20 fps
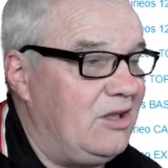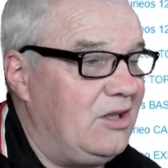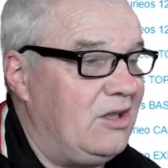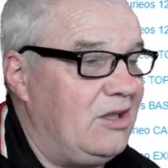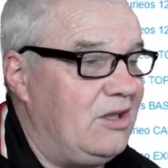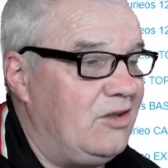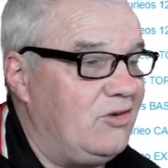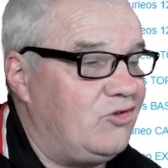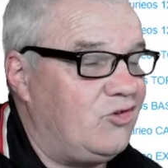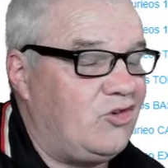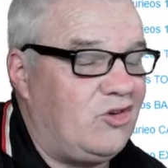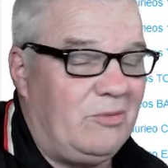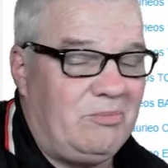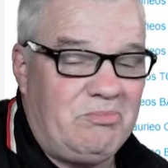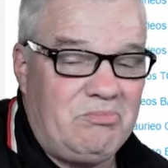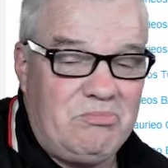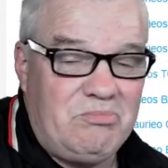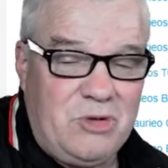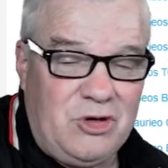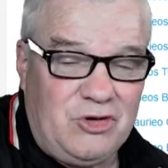
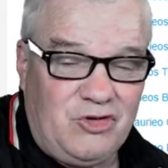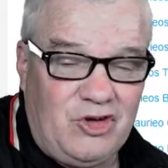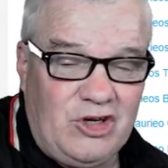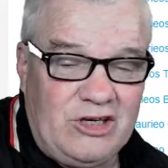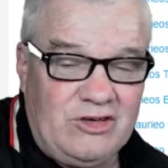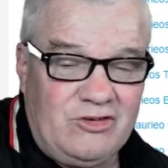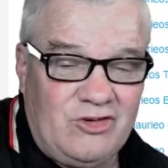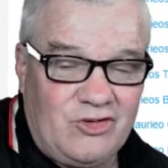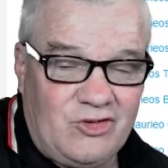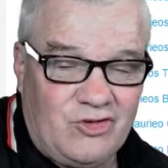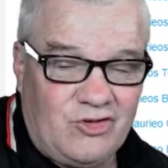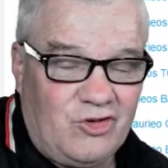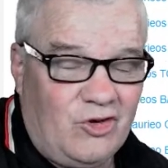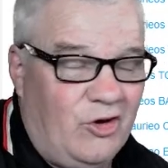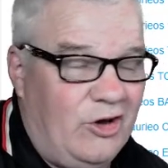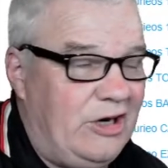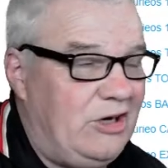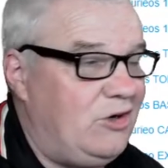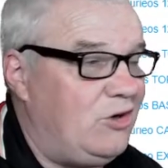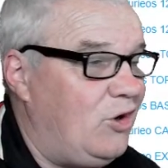submitting the
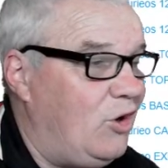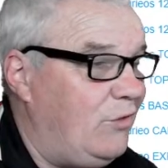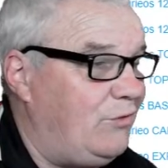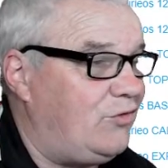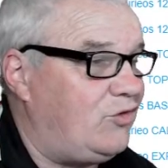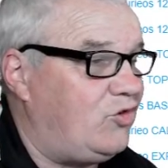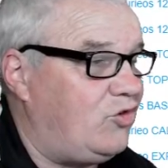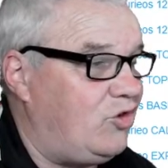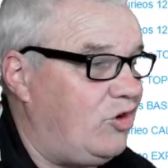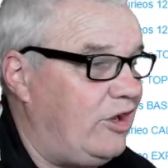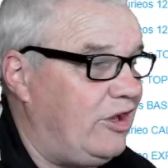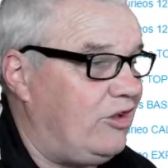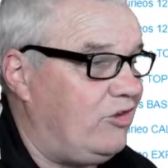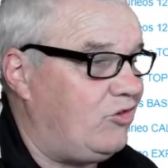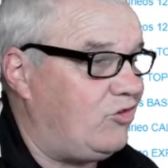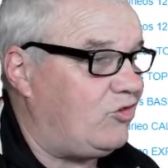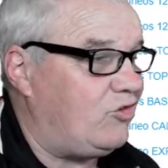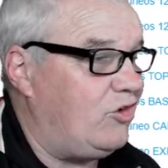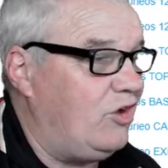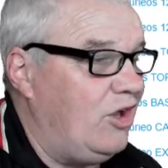signed off
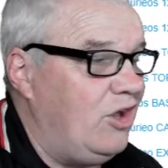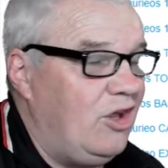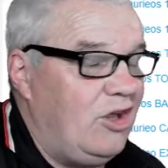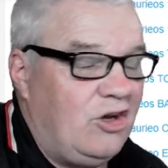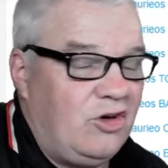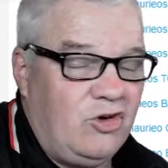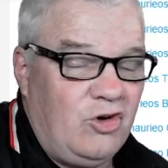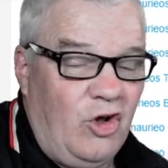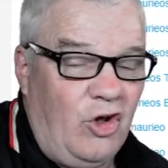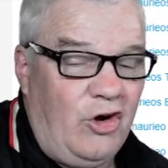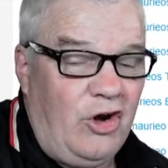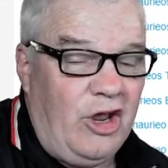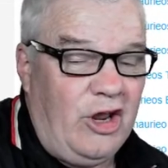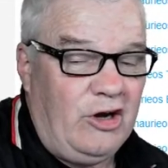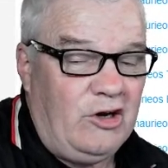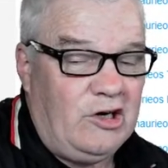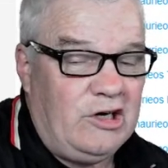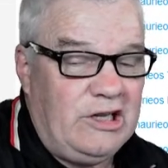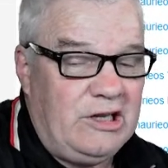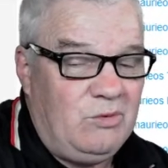sheets, not
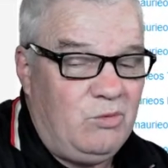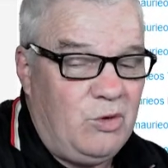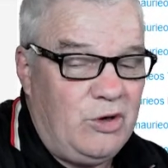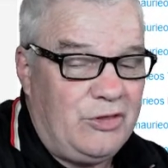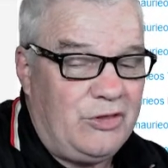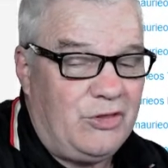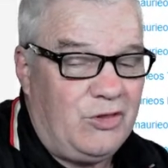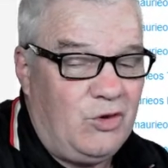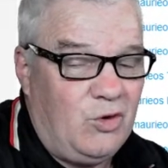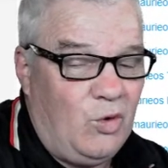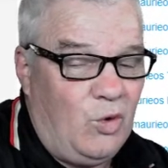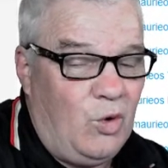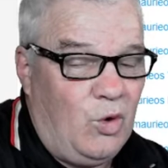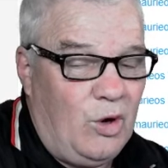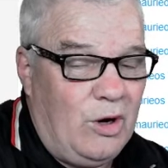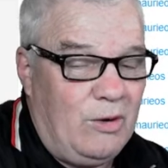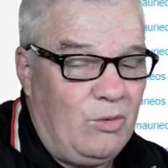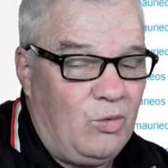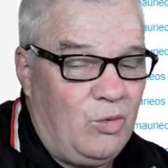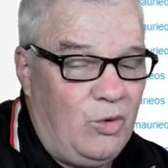only with
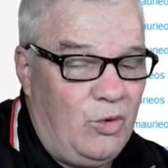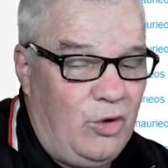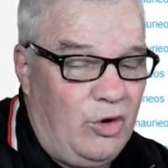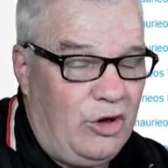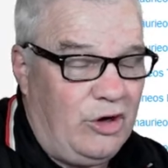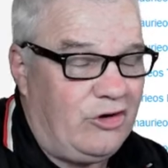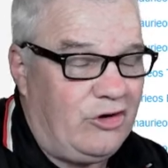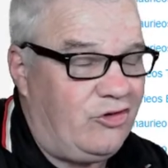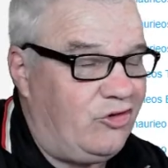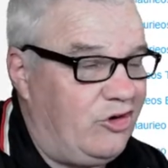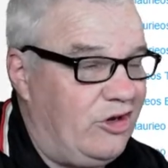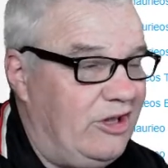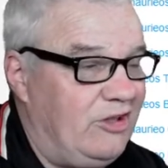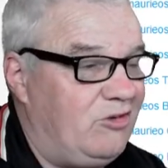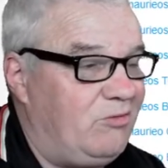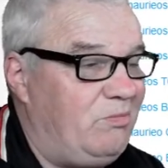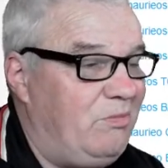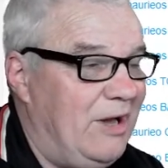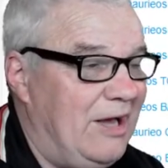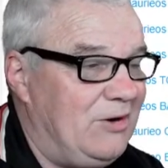your
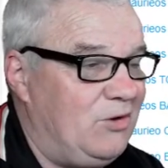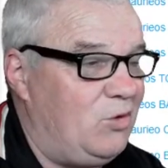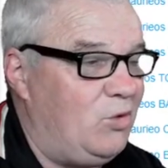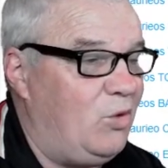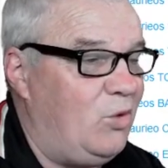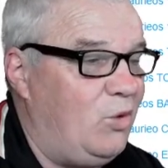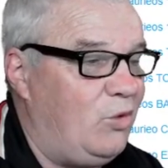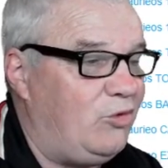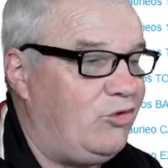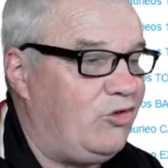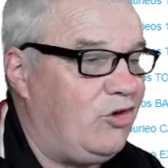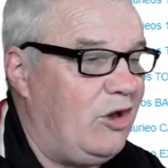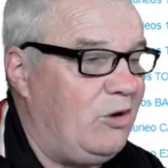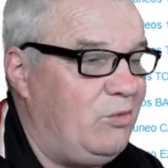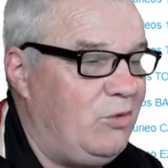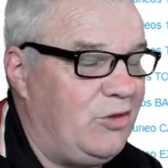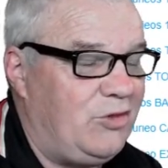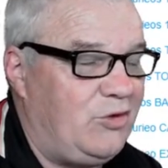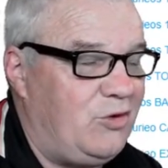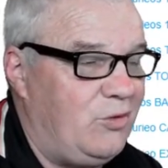worksheets but also
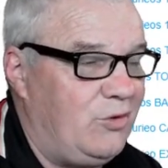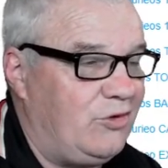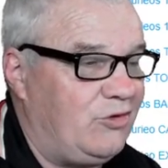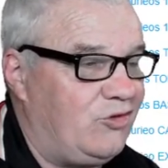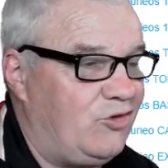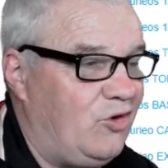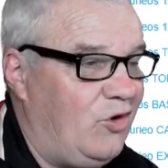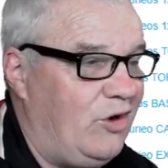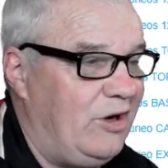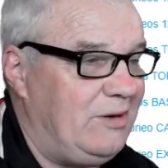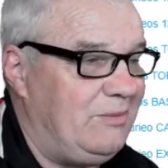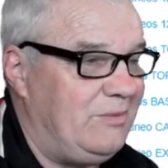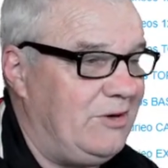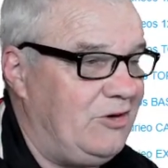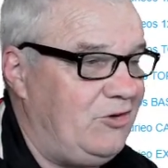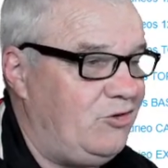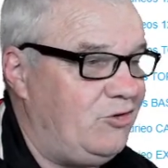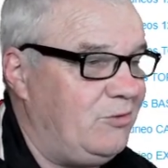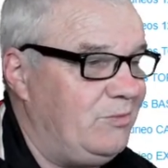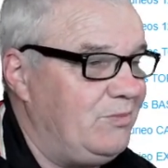with your
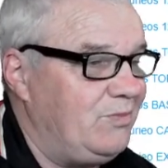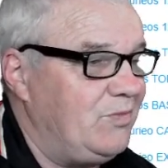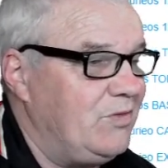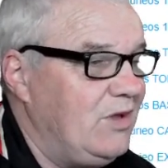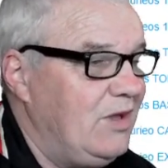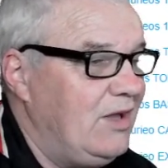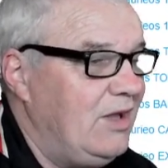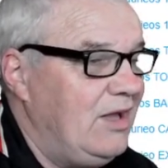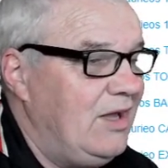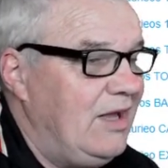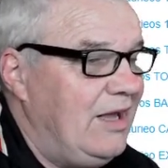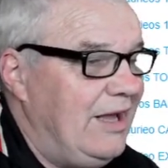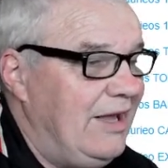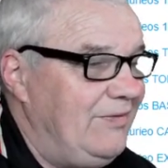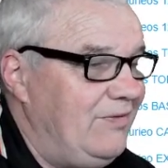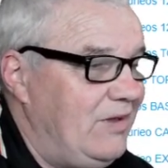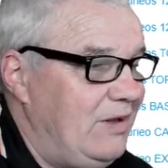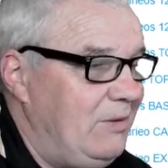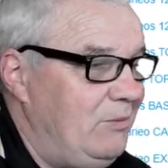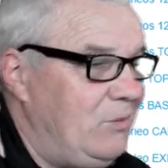assignment.
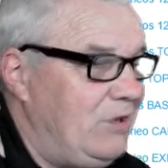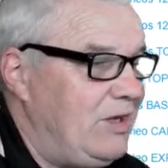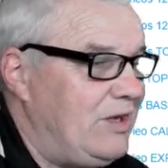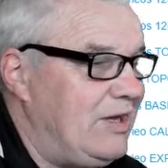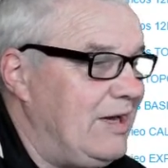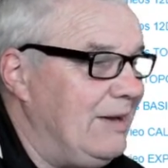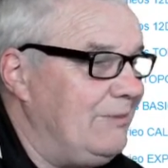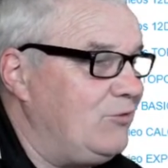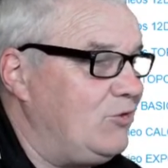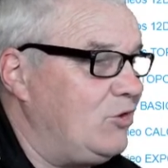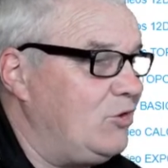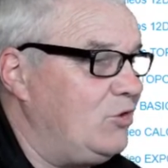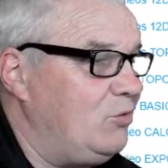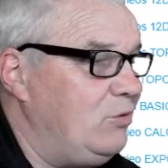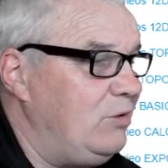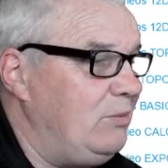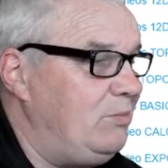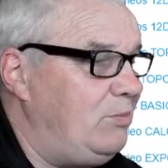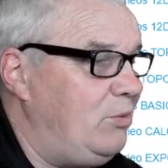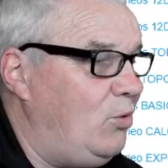And then we come to the
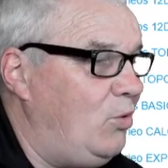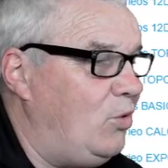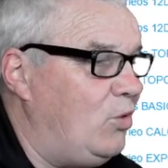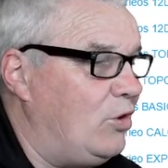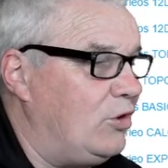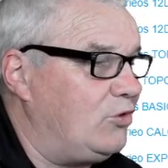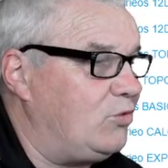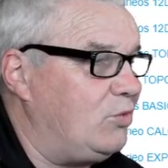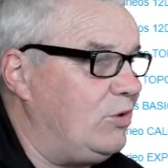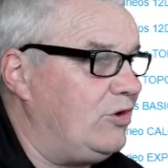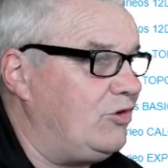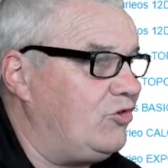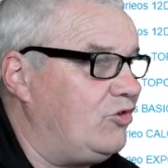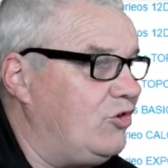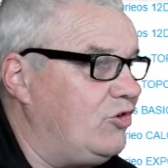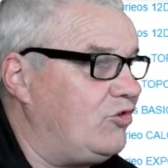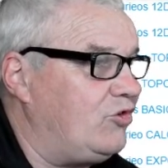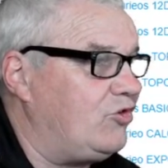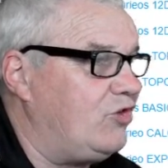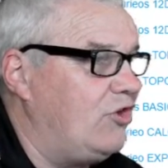report, which
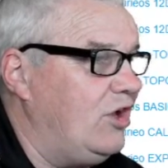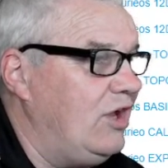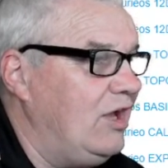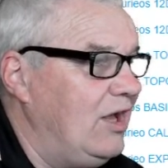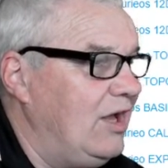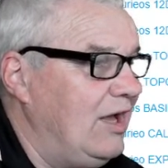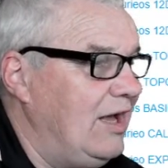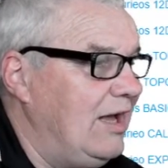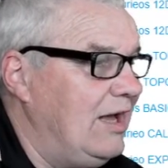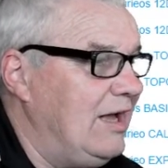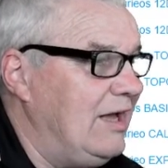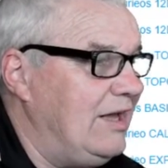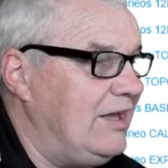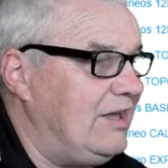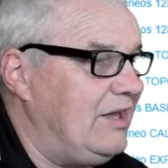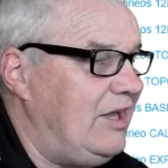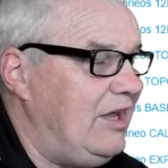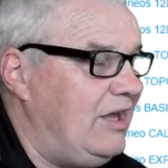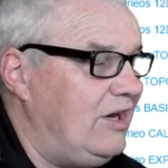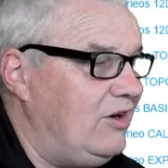is
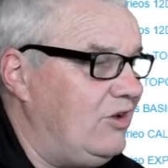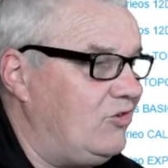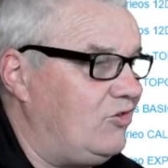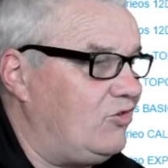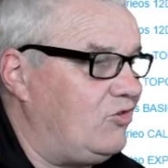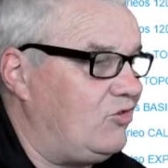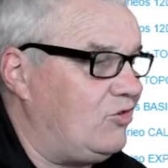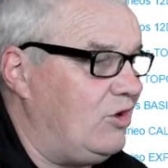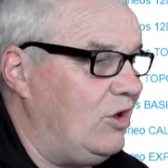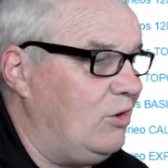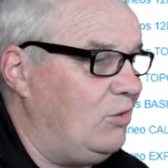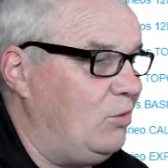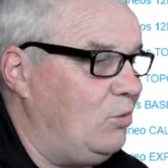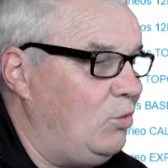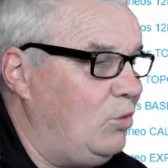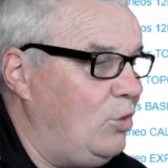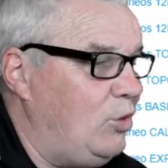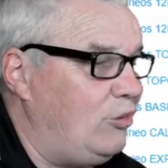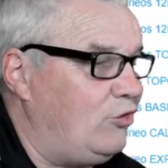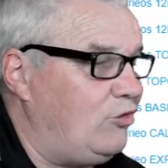again, it's
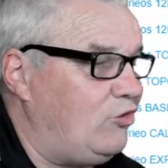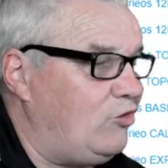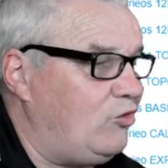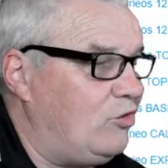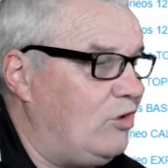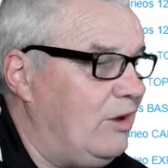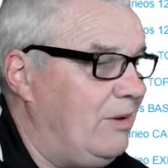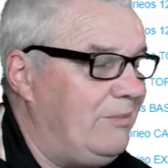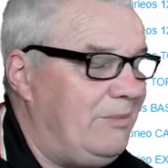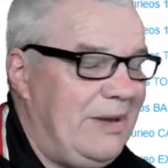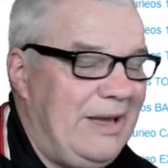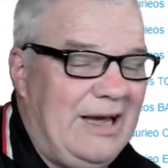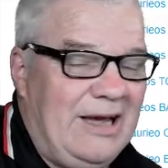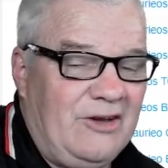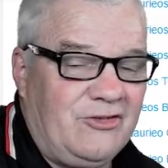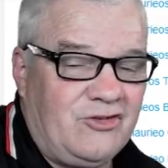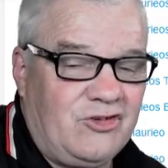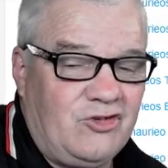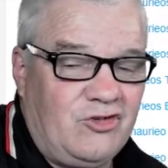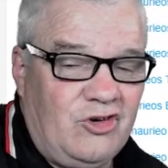worth
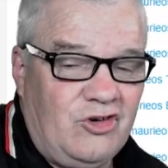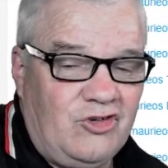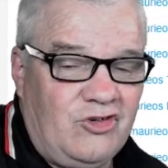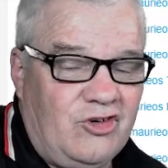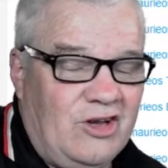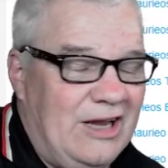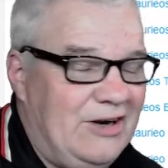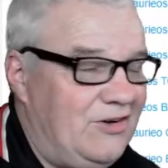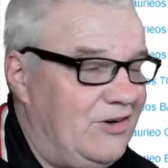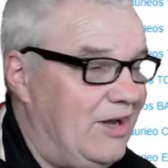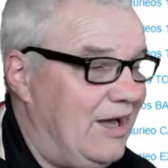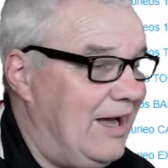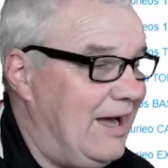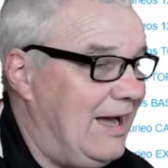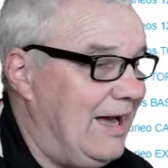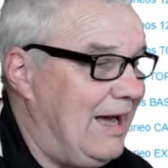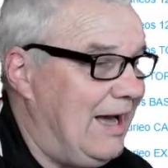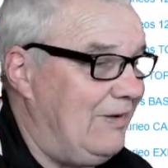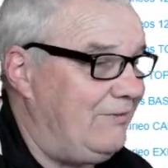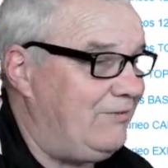about just under
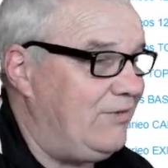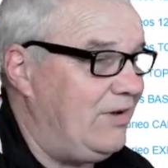half.